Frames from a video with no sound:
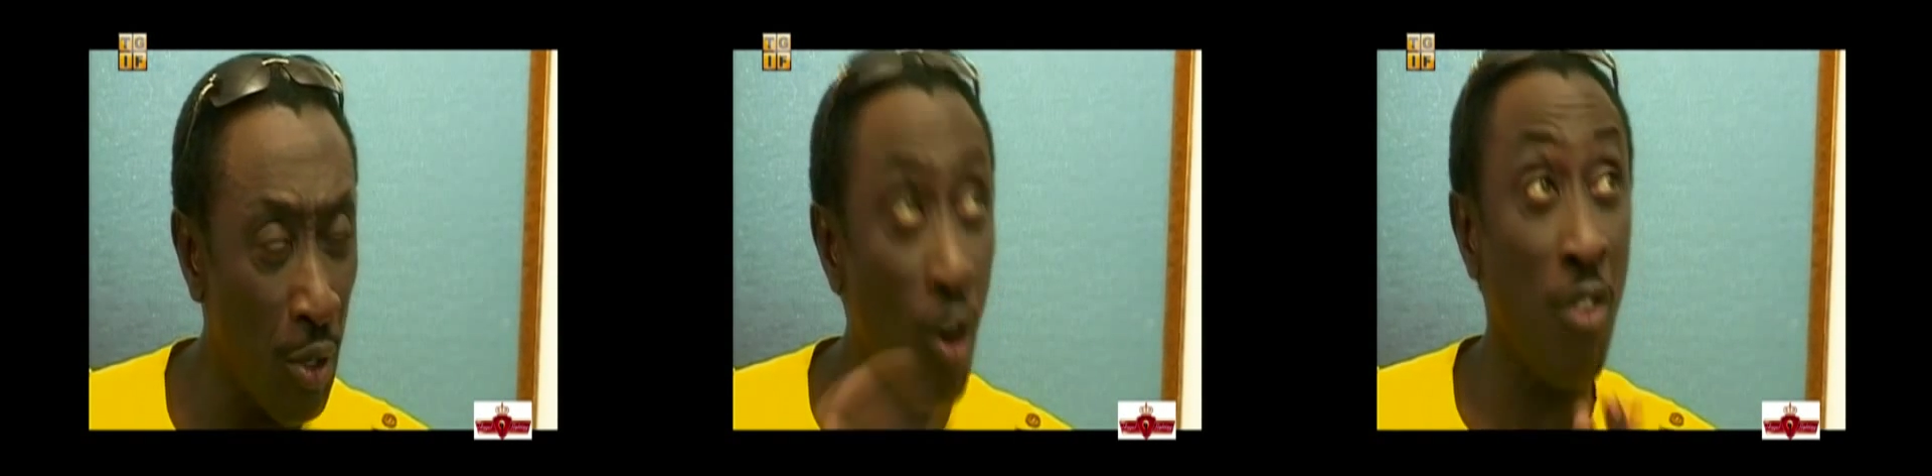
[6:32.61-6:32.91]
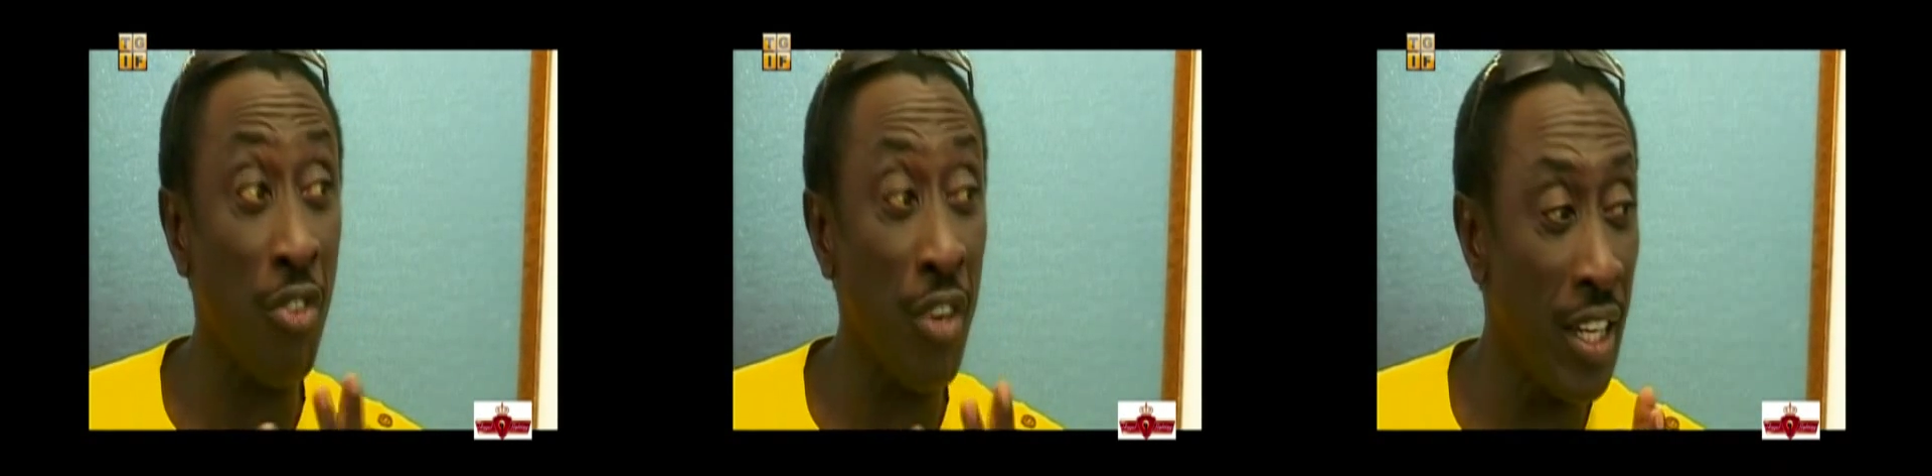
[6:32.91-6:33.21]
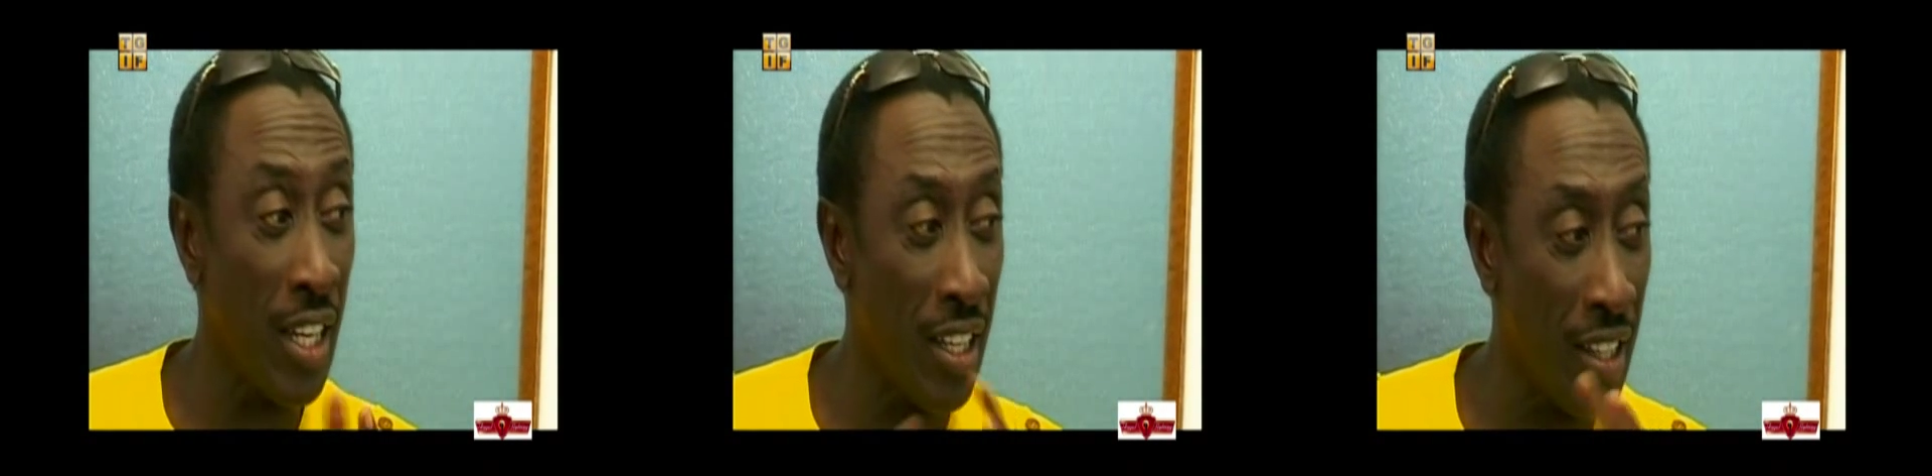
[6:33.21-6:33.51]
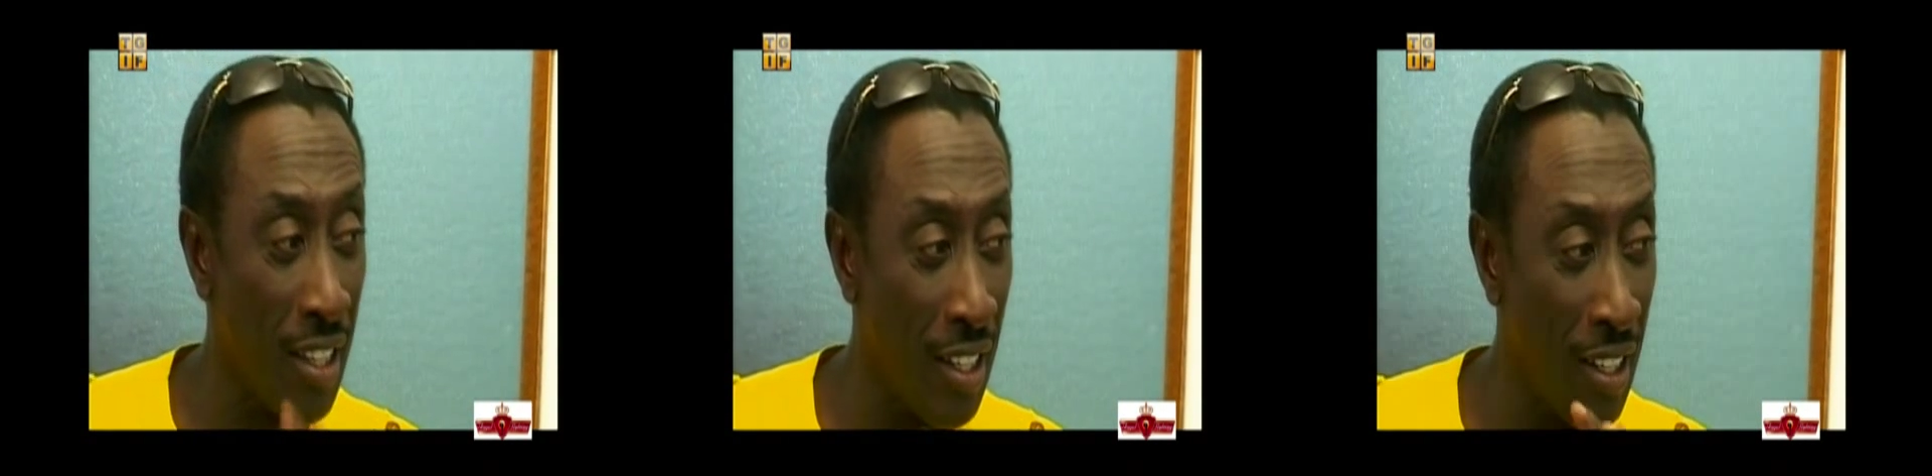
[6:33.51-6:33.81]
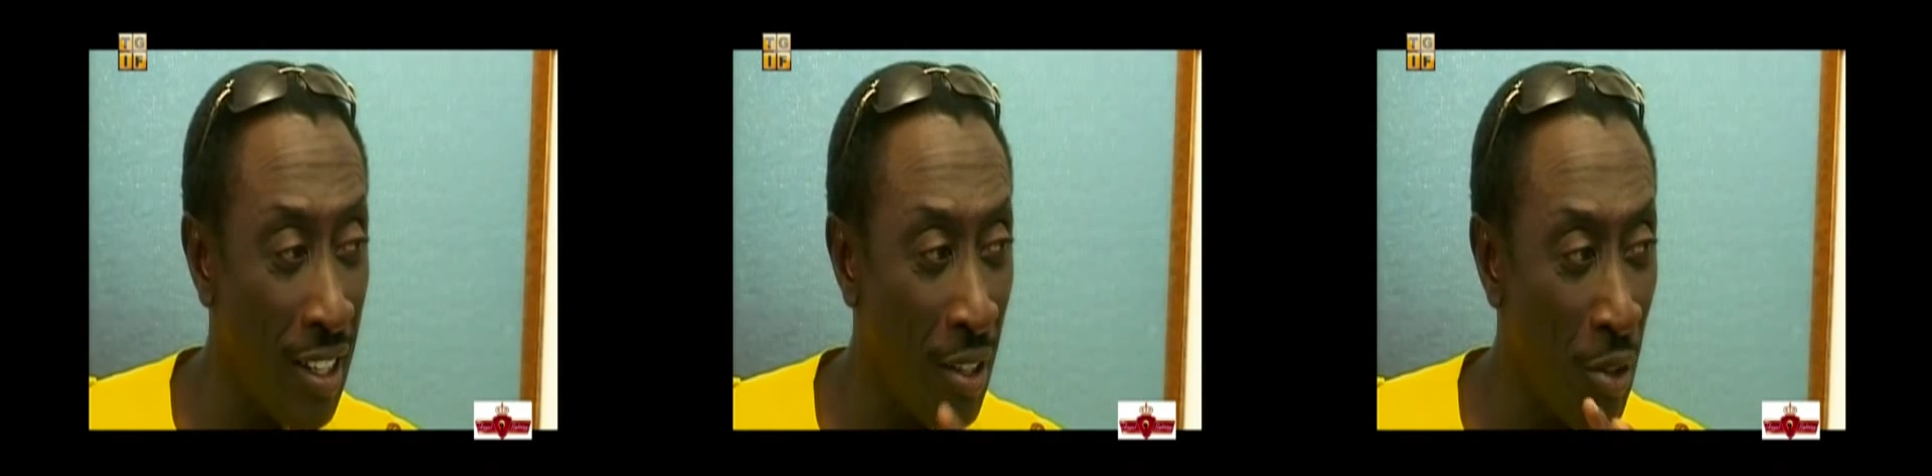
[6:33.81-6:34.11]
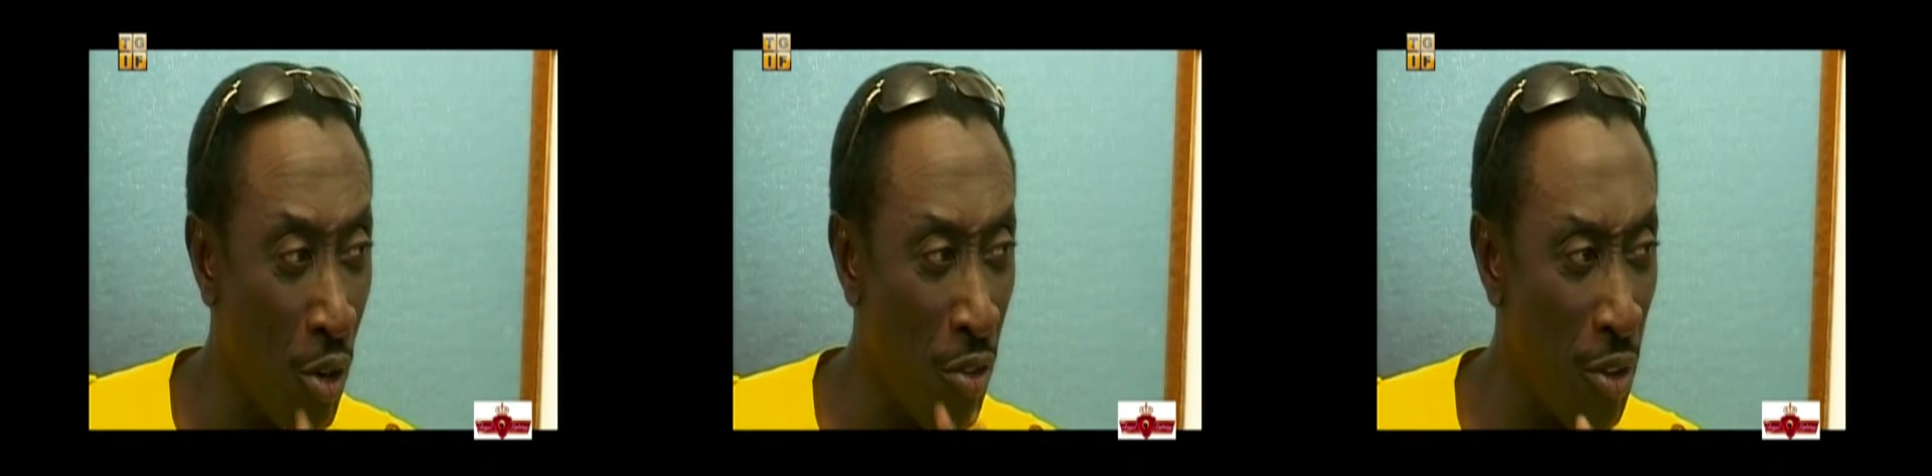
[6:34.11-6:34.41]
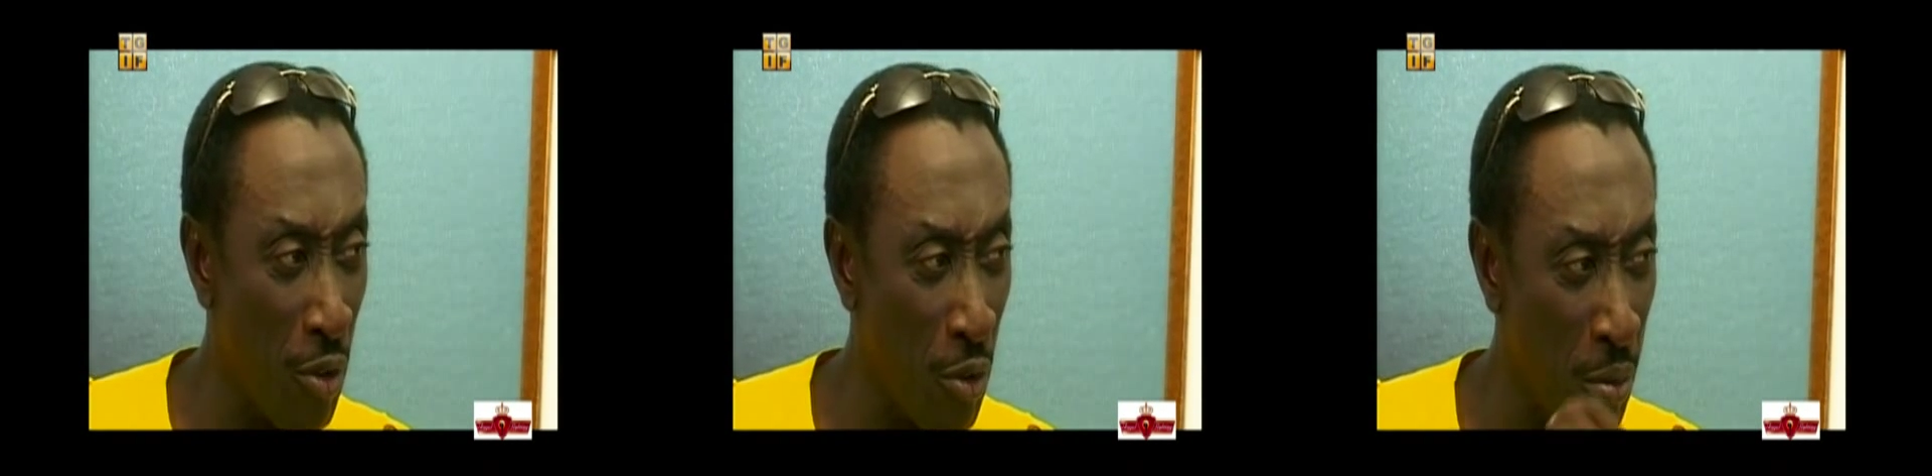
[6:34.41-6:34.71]
you were recovering in the
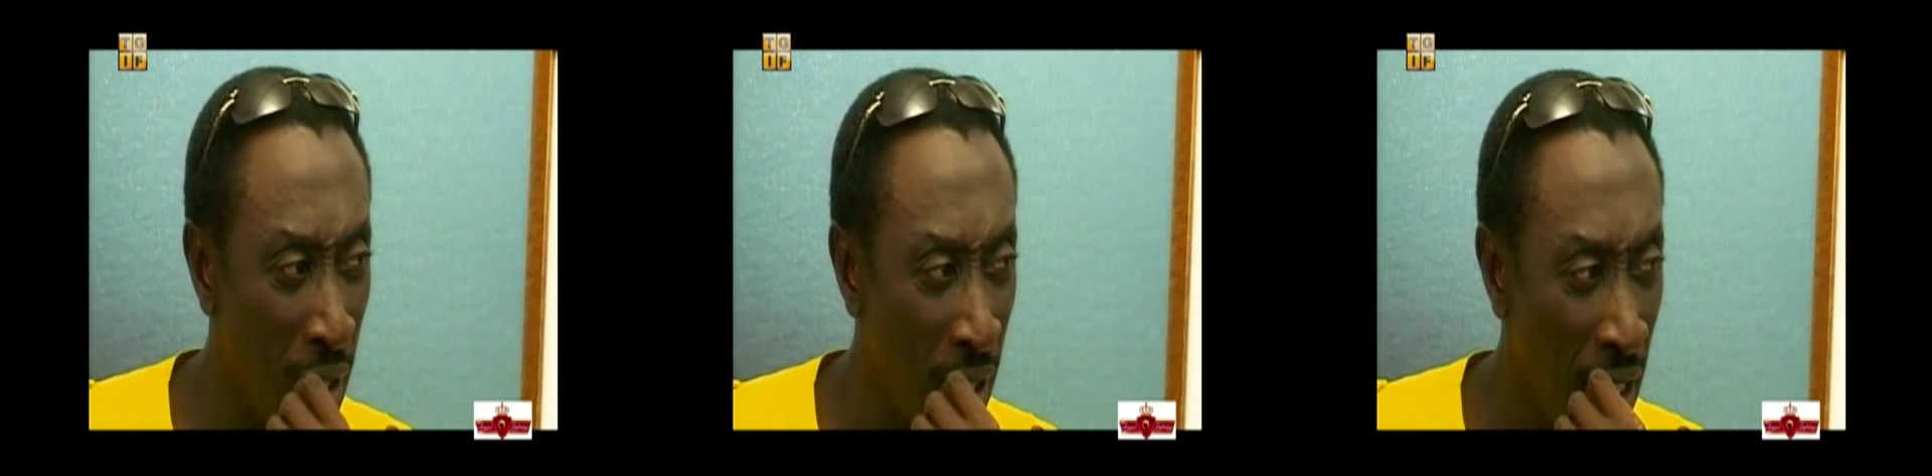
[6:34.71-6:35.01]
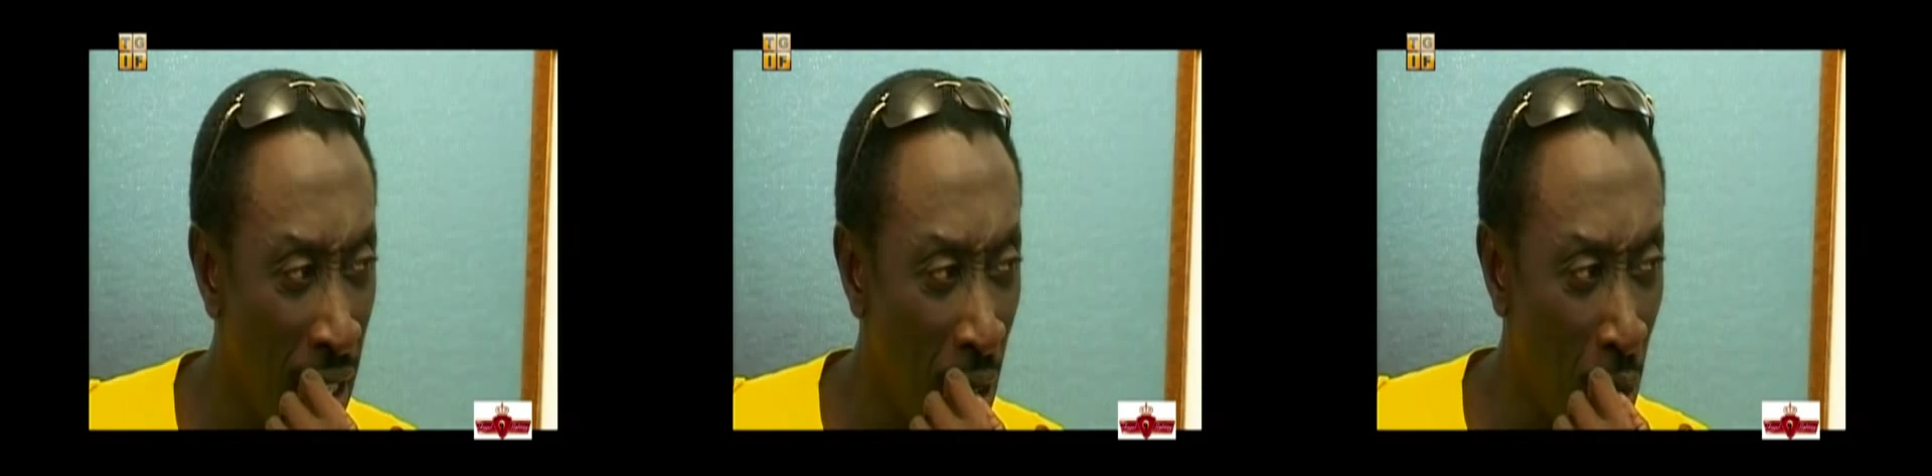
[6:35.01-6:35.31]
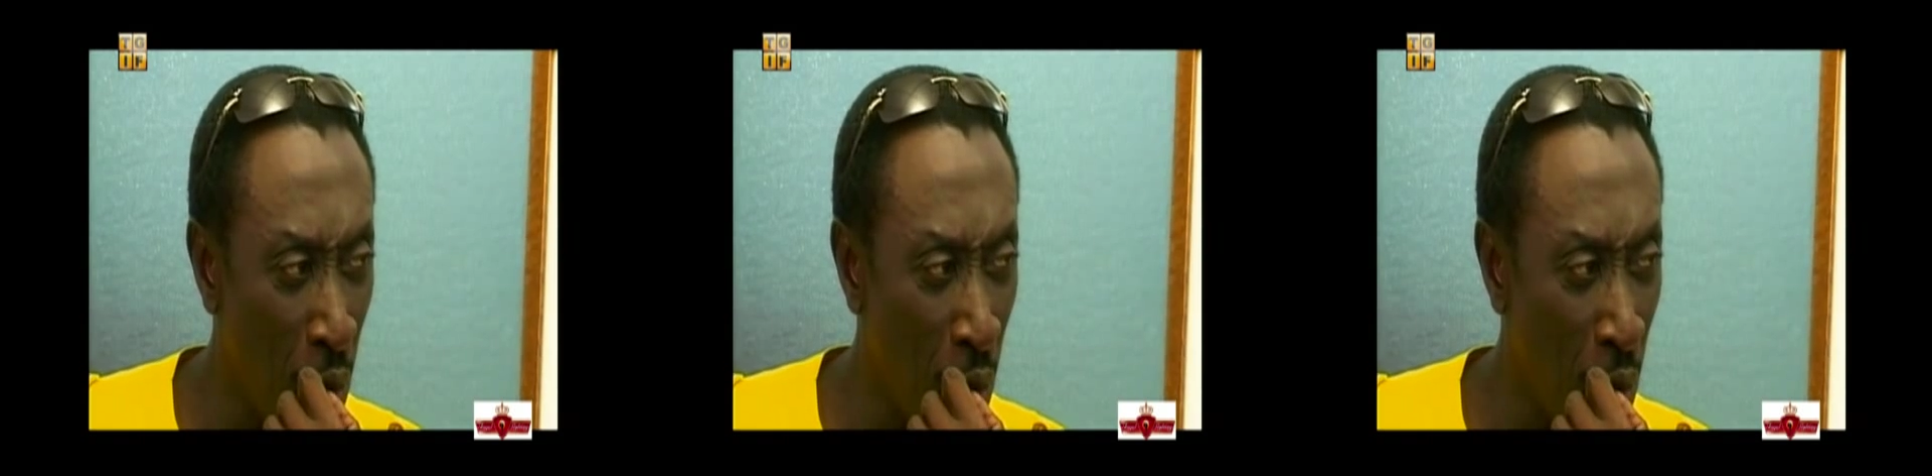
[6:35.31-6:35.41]
recovery room,